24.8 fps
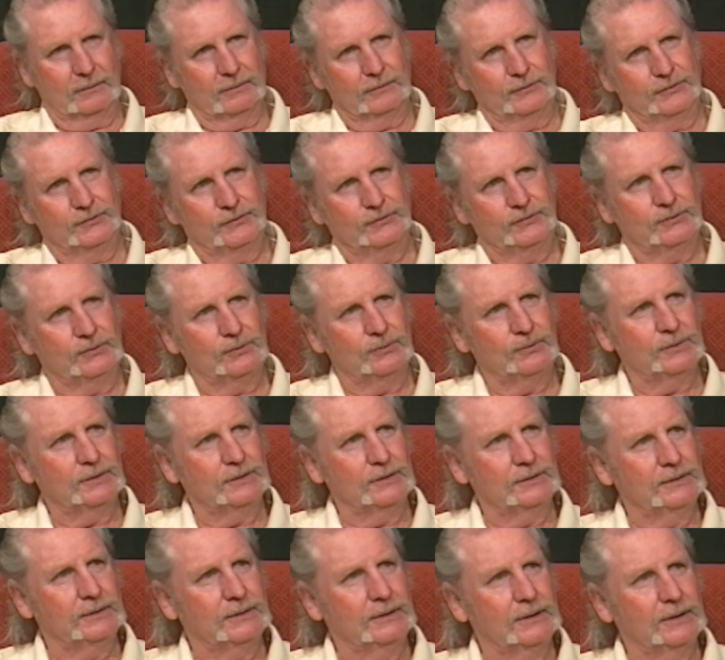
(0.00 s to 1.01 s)

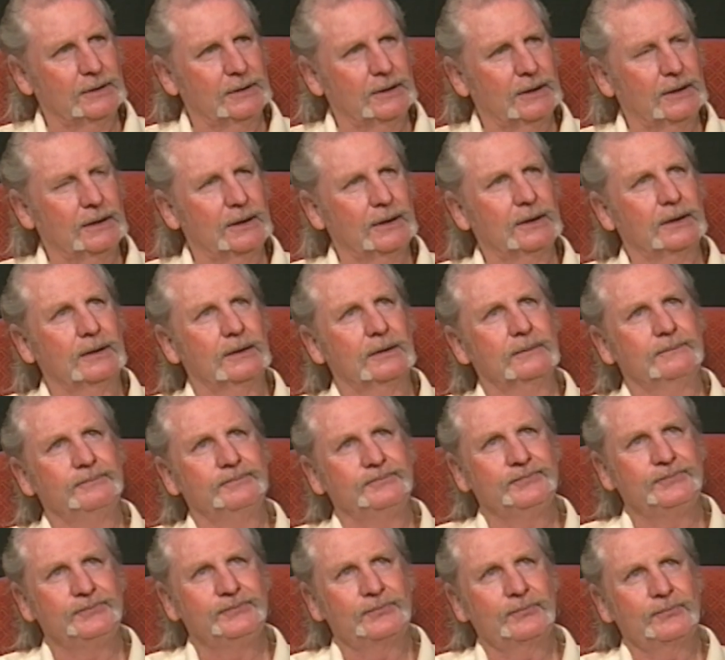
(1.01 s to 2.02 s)
Stewart and,
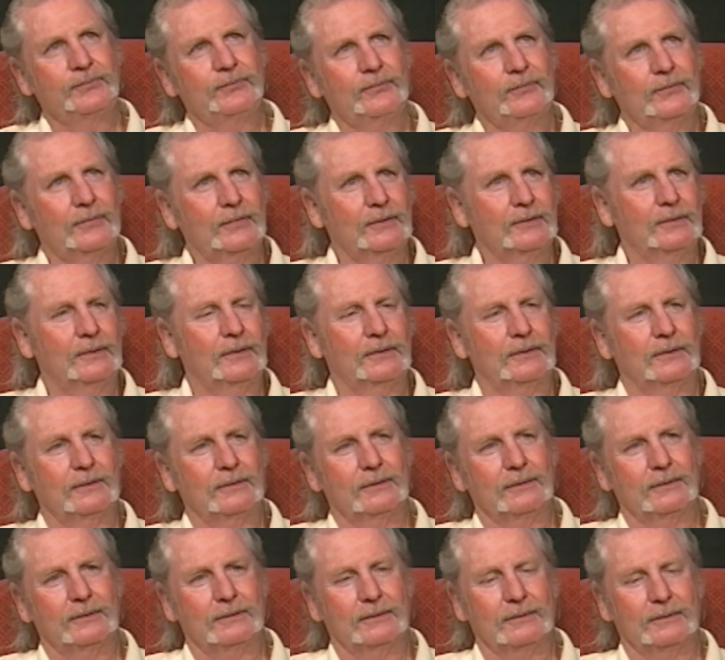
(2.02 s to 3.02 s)

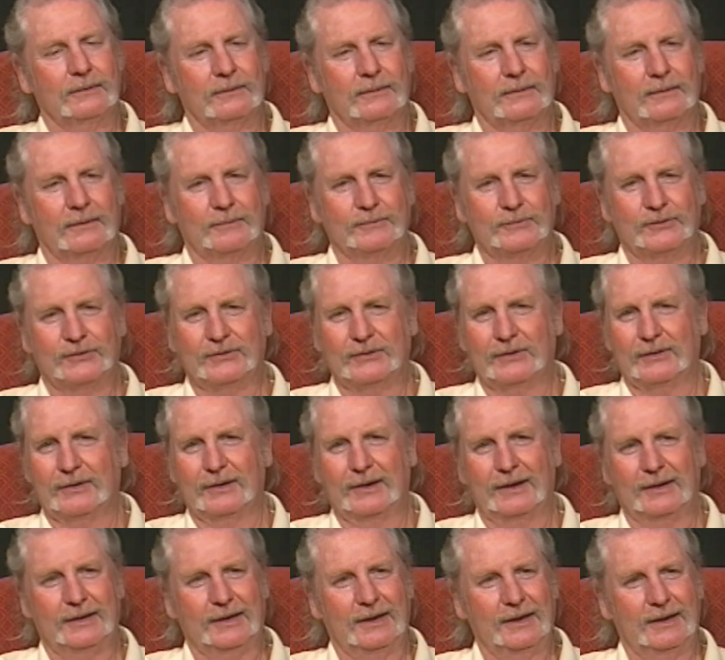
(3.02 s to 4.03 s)
I'm
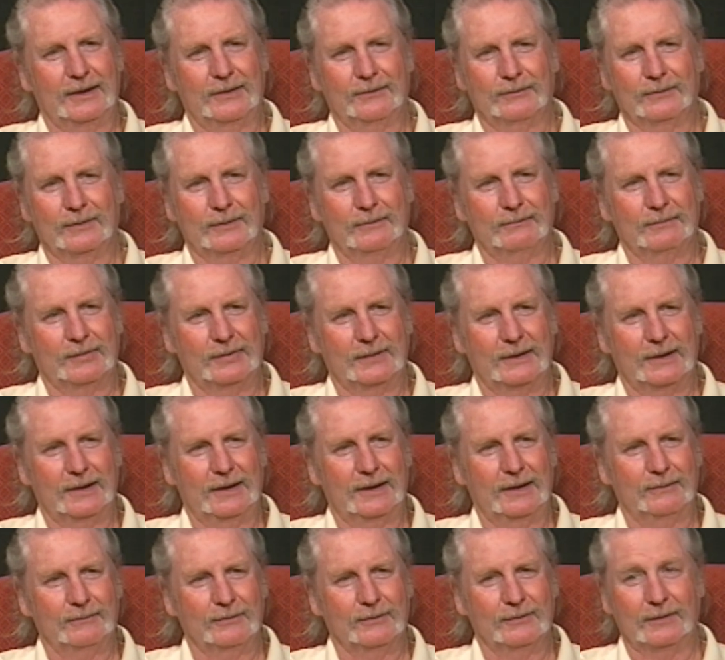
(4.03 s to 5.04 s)
sorry, I can't even remember the
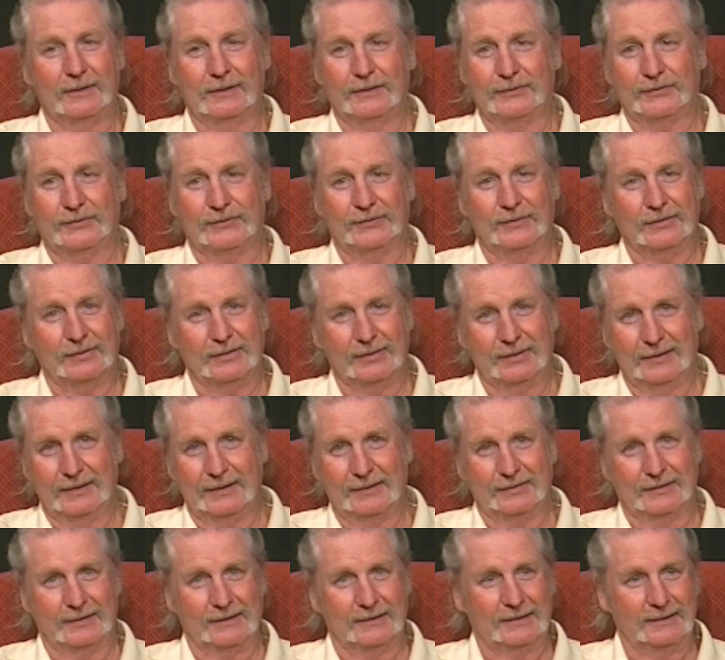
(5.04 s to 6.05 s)
name, and it's still
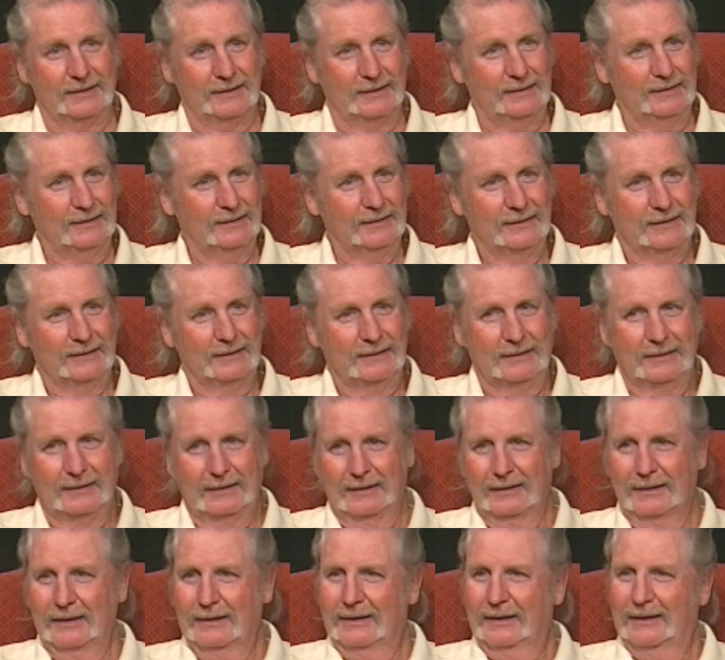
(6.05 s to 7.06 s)
there today.
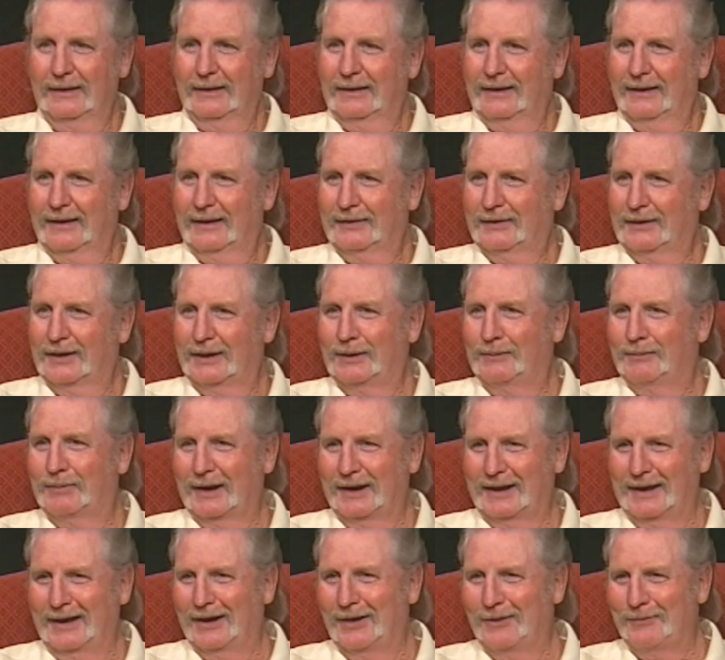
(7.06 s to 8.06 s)

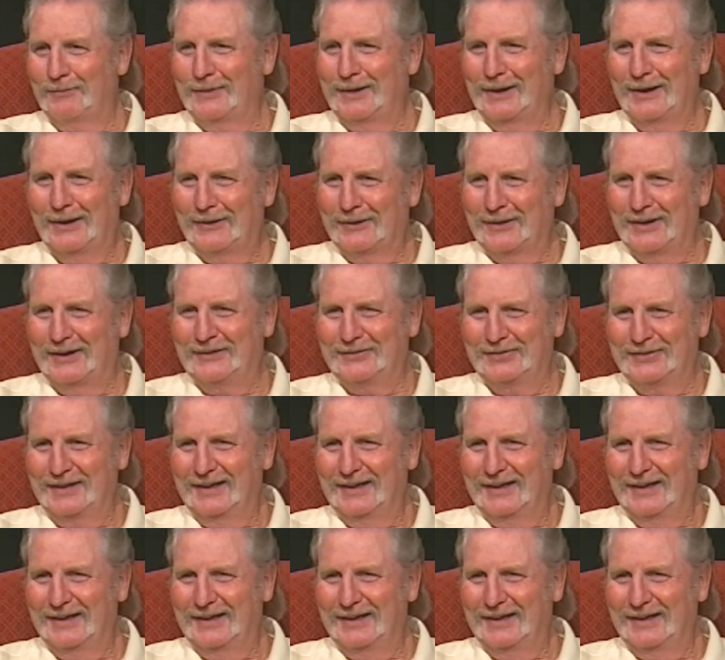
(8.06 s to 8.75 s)
Anybody help me out?